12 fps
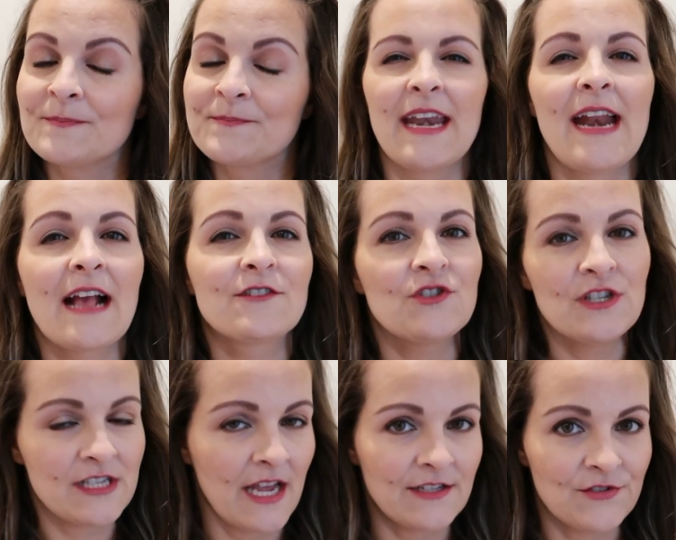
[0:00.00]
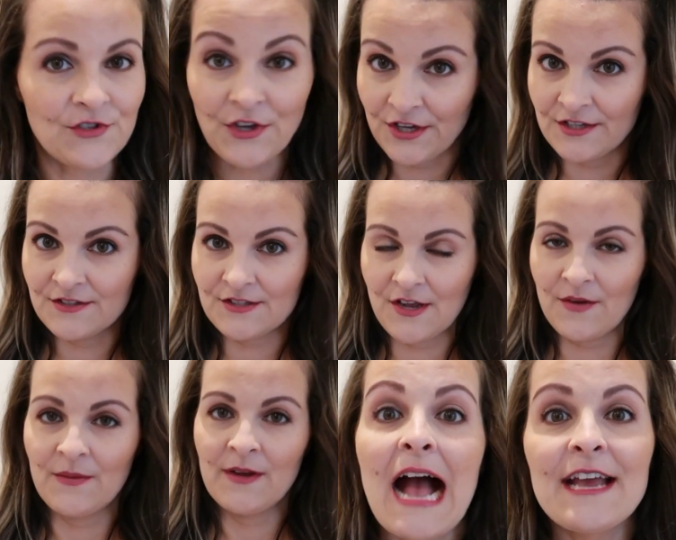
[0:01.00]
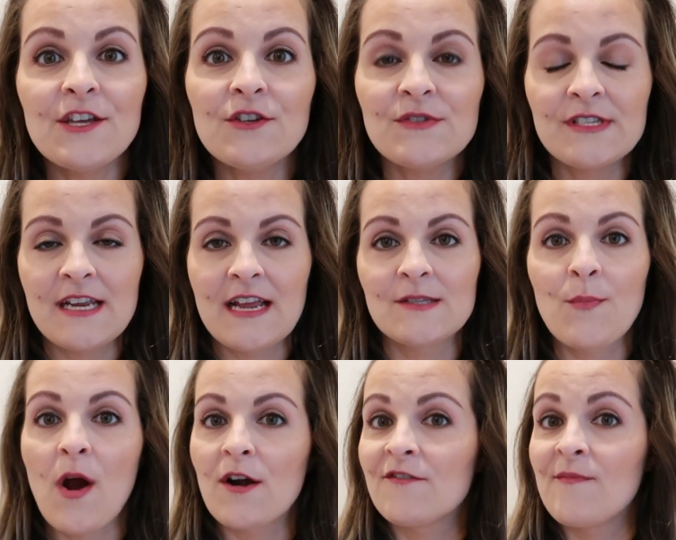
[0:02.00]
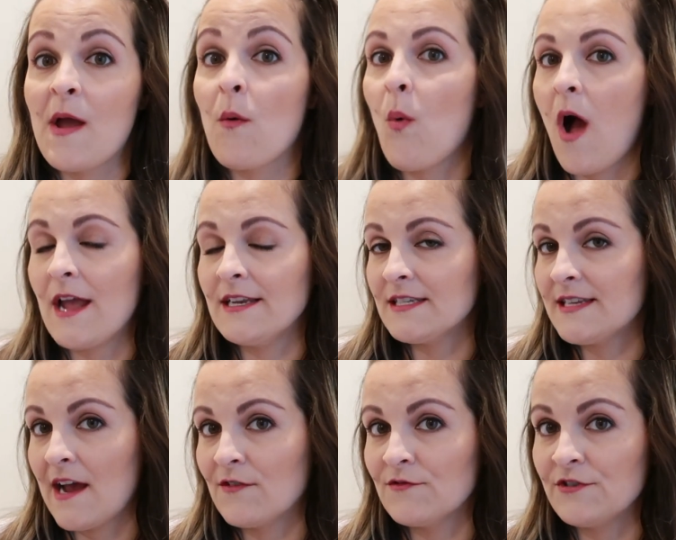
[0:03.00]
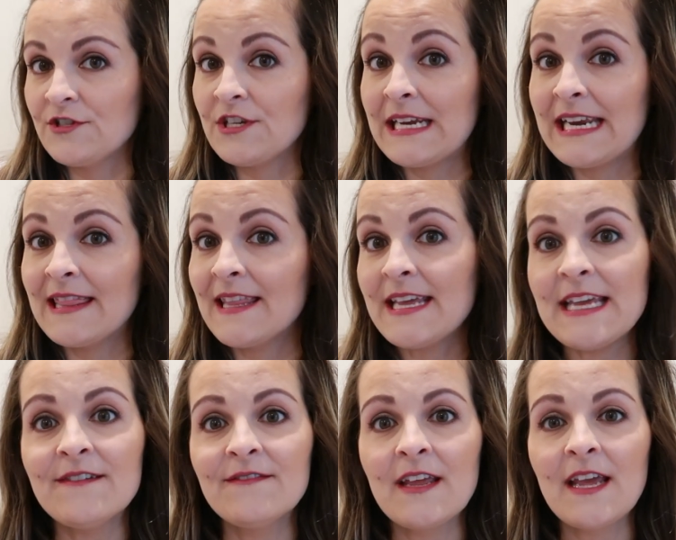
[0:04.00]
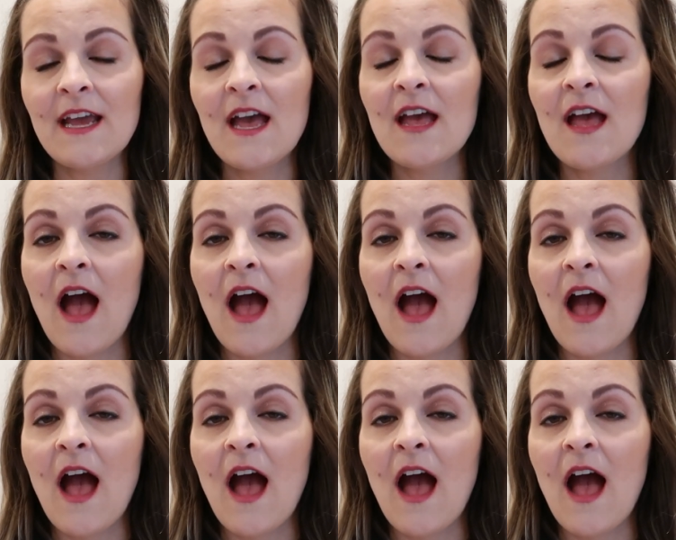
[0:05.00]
And it actually tastes good. So I used it as part of my wind down routine in the evening.